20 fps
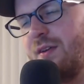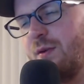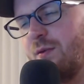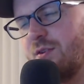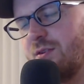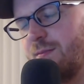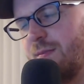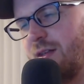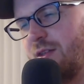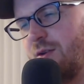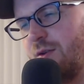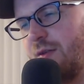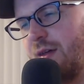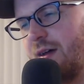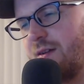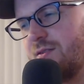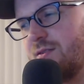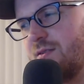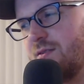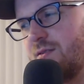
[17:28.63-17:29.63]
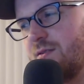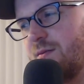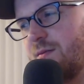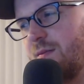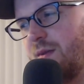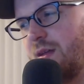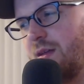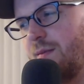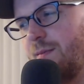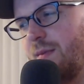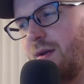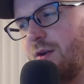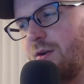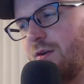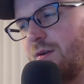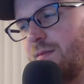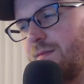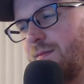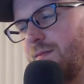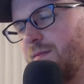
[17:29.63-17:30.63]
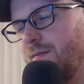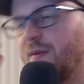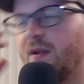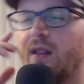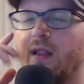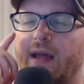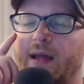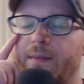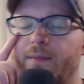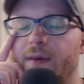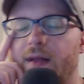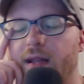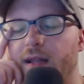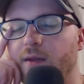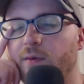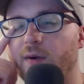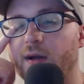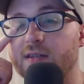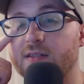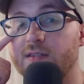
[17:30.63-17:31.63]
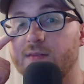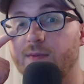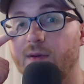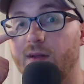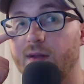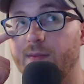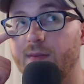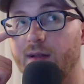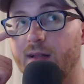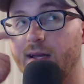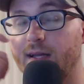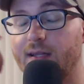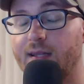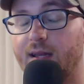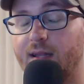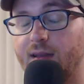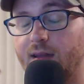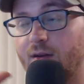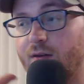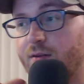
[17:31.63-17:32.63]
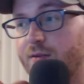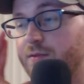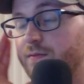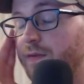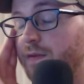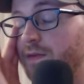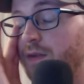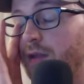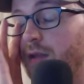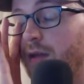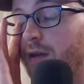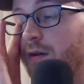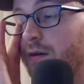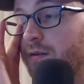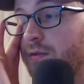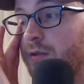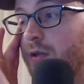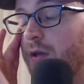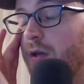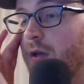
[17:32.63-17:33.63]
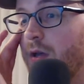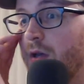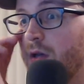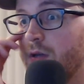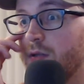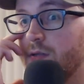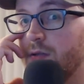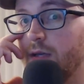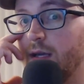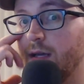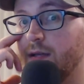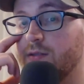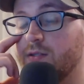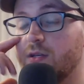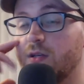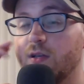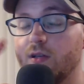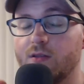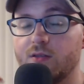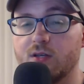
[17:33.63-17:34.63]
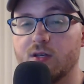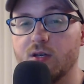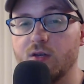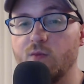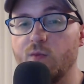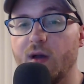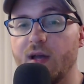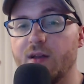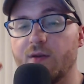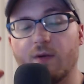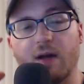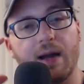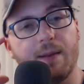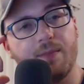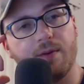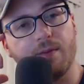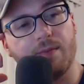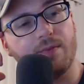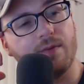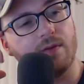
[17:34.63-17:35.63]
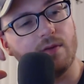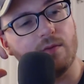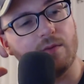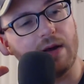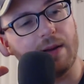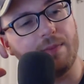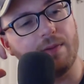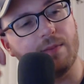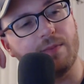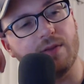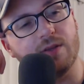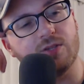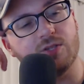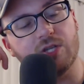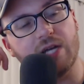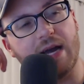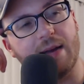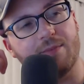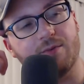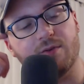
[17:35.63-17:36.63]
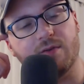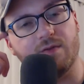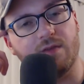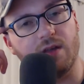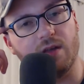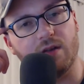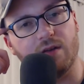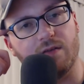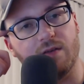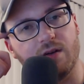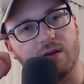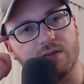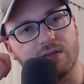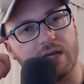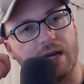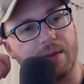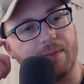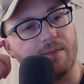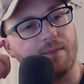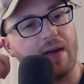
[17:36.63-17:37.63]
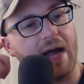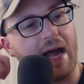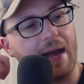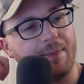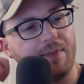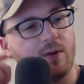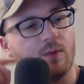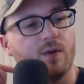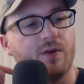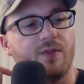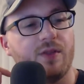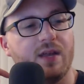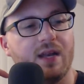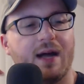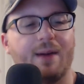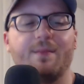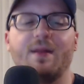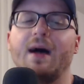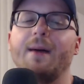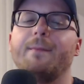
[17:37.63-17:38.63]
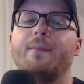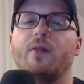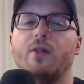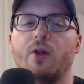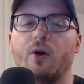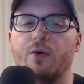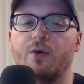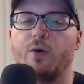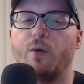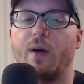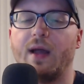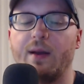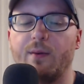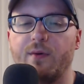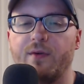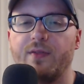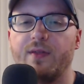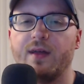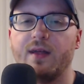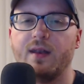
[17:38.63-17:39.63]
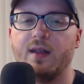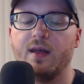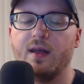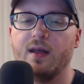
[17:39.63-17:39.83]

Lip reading: it was mid 2000s, mid or mid late. But anyways, it's probably been like 10 years, 15 years. So yeah, it's a good way to wrap up this chapter of the universe. I'm happy with it. I'm not blown away with it.